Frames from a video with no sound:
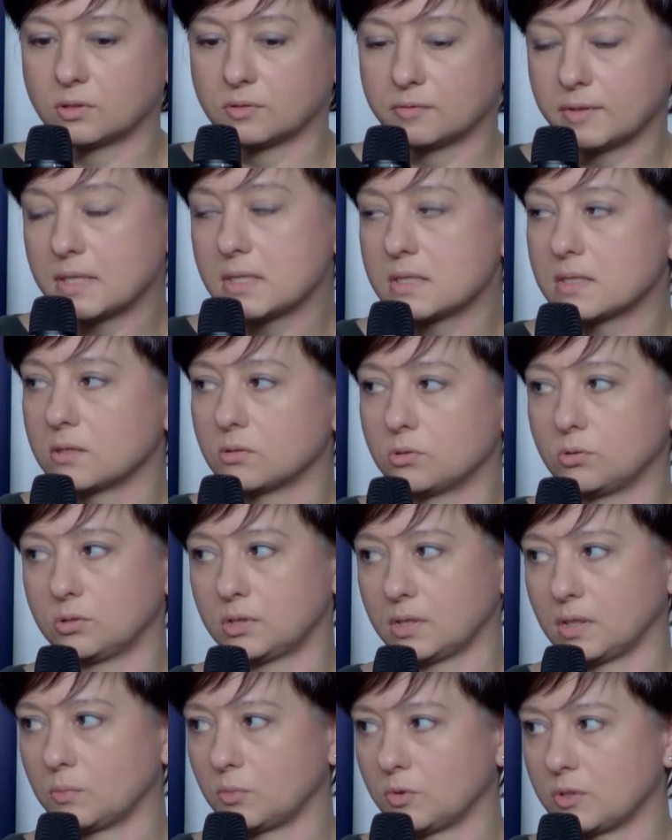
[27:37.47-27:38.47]
with
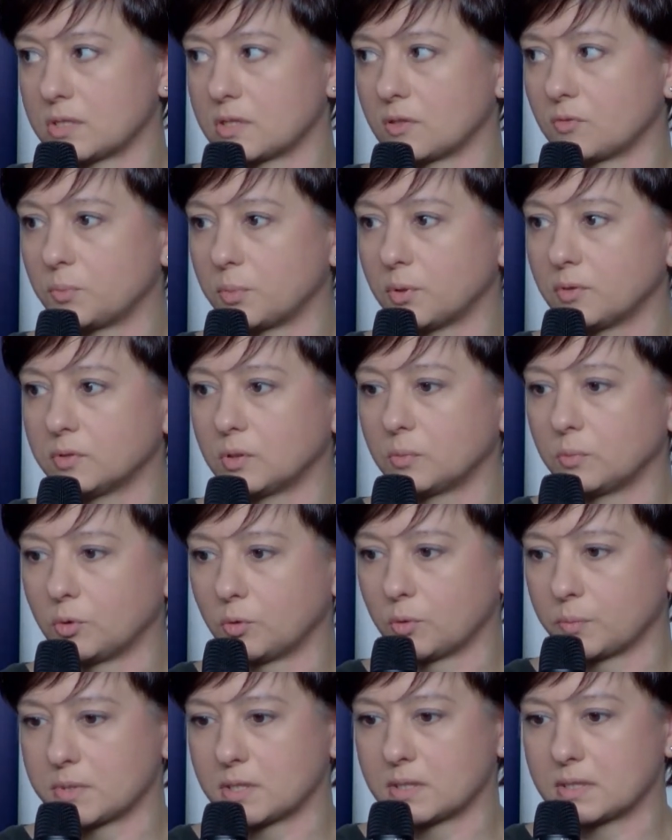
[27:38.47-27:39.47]
the
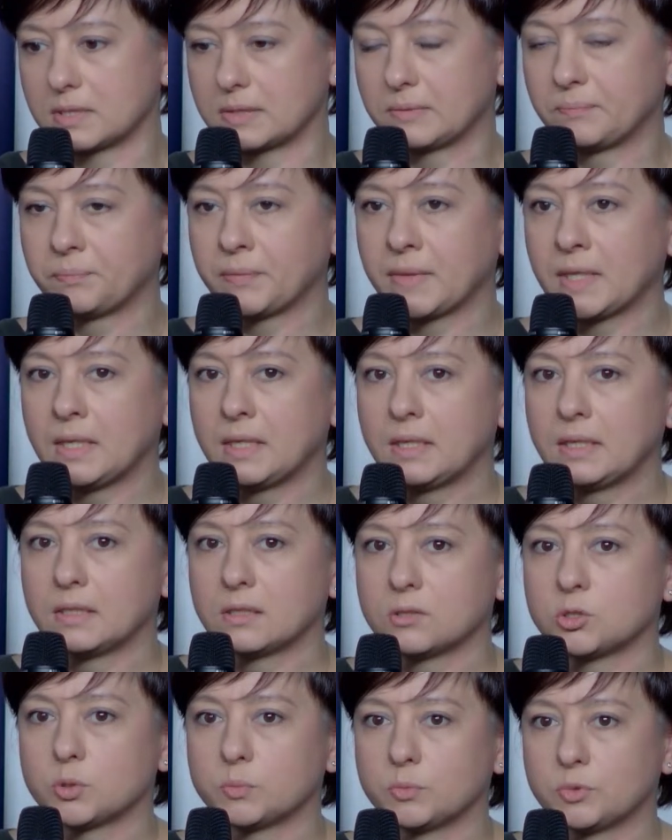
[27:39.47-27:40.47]
provisions of international
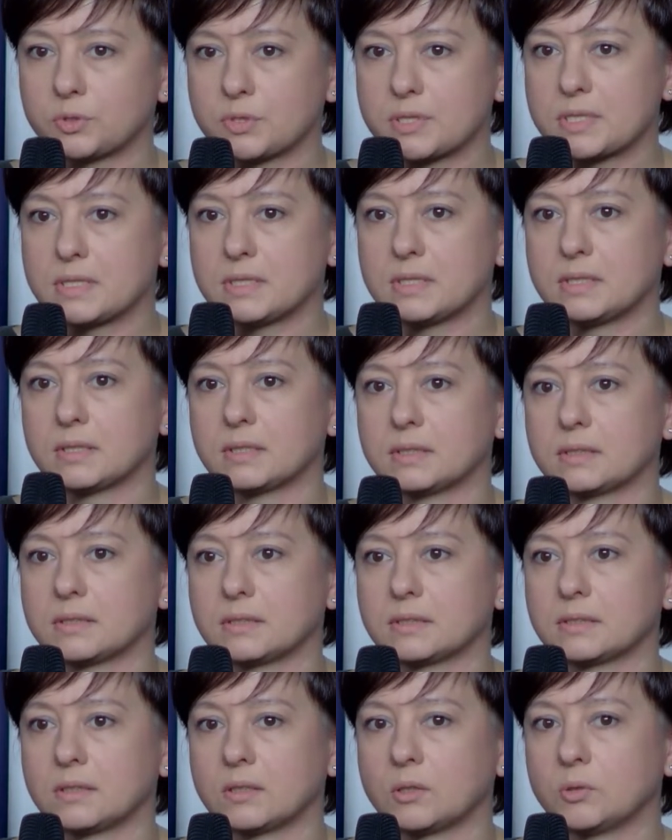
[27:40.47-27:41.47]
humanitarian law and
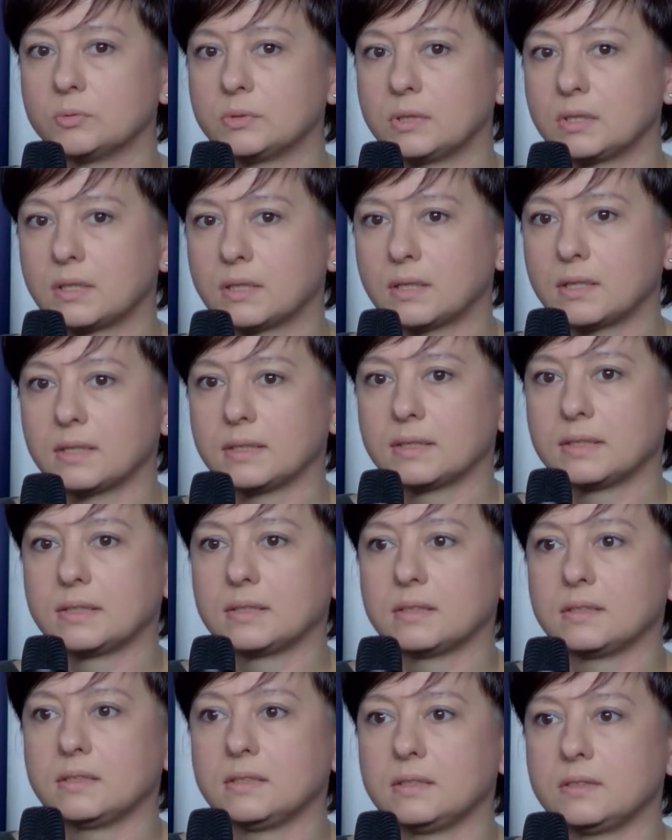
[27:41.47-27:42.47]
the conventions
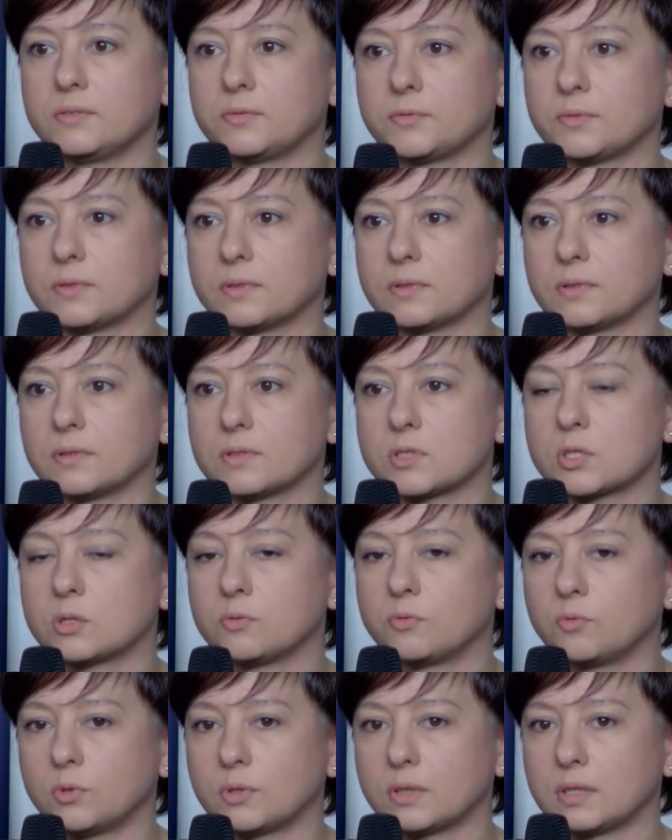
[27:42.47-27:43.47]
to the fullest
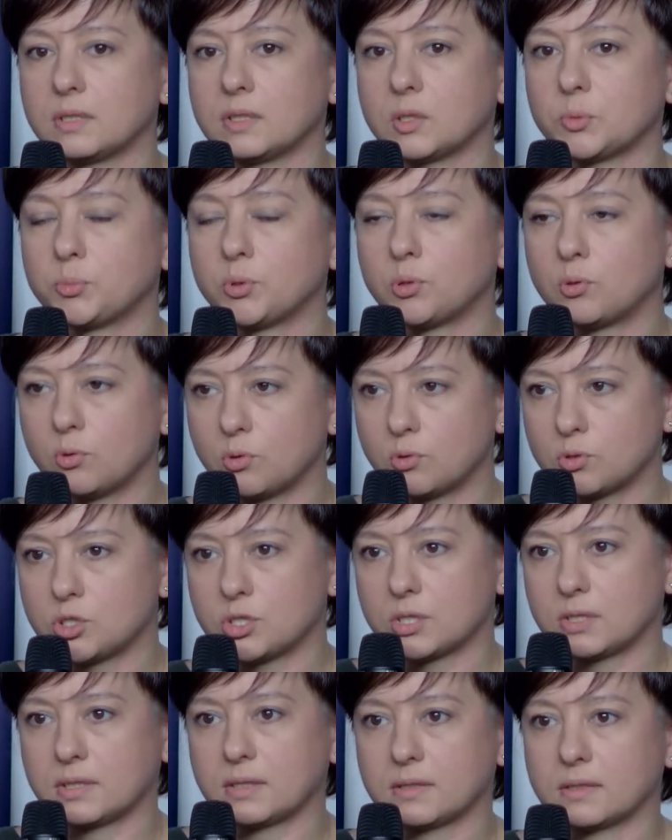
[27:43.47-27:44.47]
extent possible.
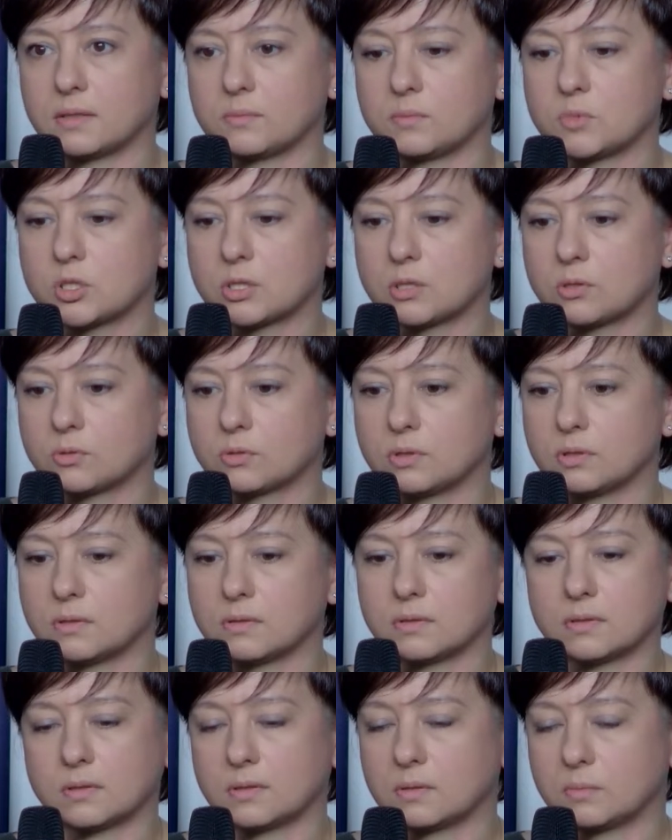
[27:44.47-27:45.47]
Why
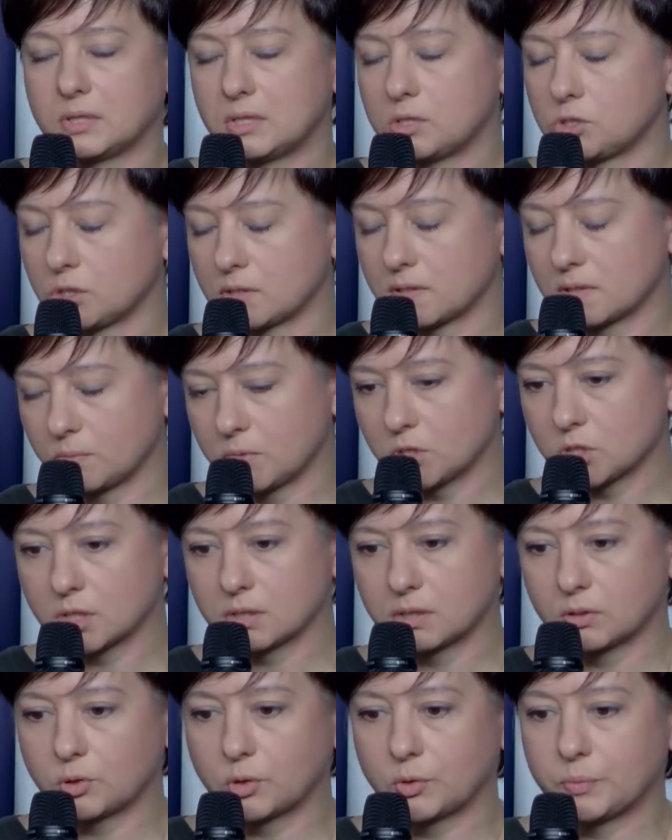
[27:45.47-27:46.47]
does Russia
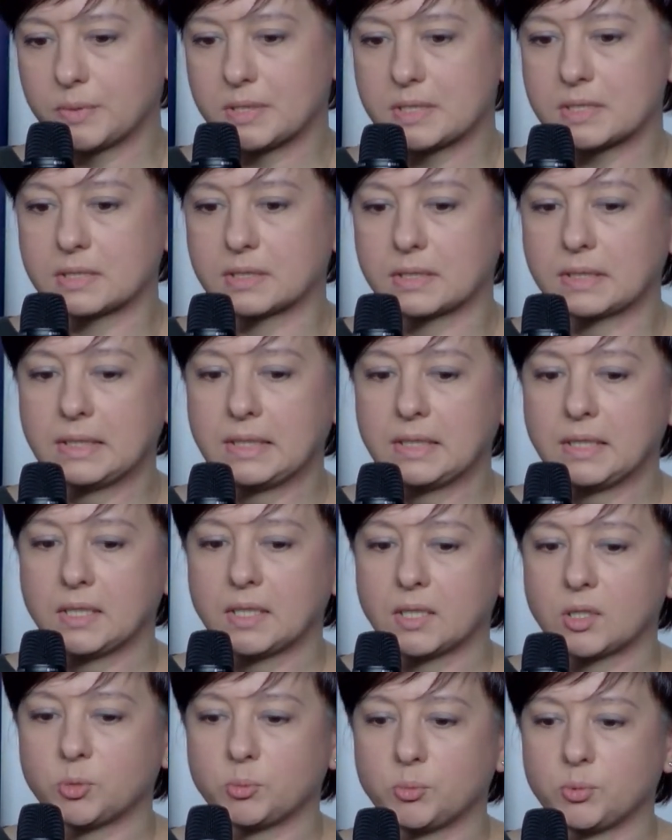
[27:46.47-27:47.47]
avoid the
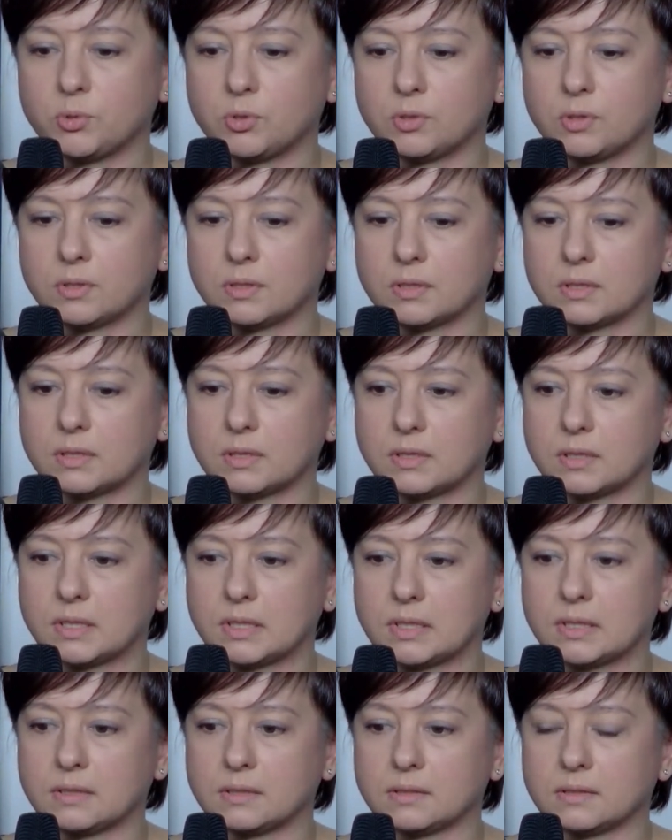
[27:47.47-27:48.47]
establishment of the mixed
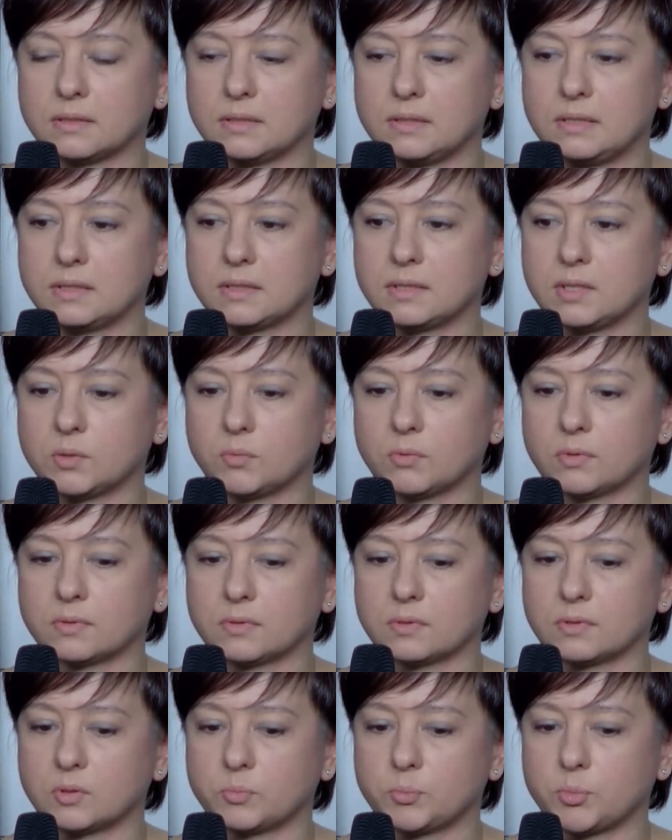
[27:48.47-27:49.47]
medical commissions?
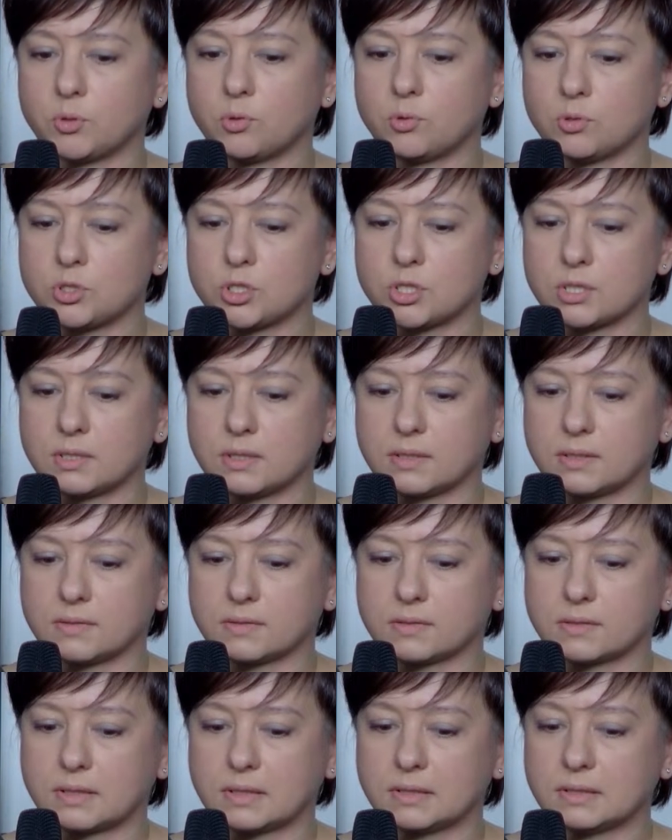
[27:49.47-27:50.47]
Because
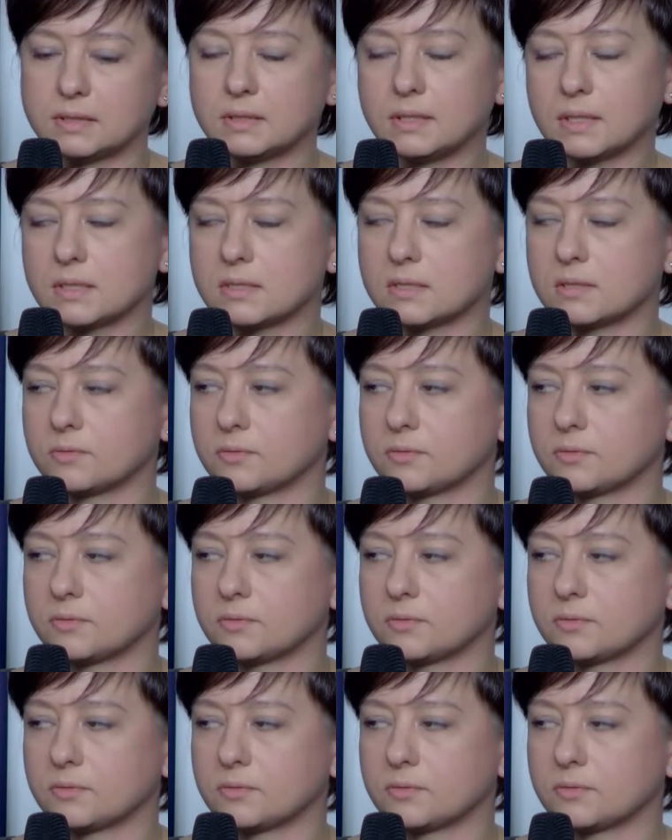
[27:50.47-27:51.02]
their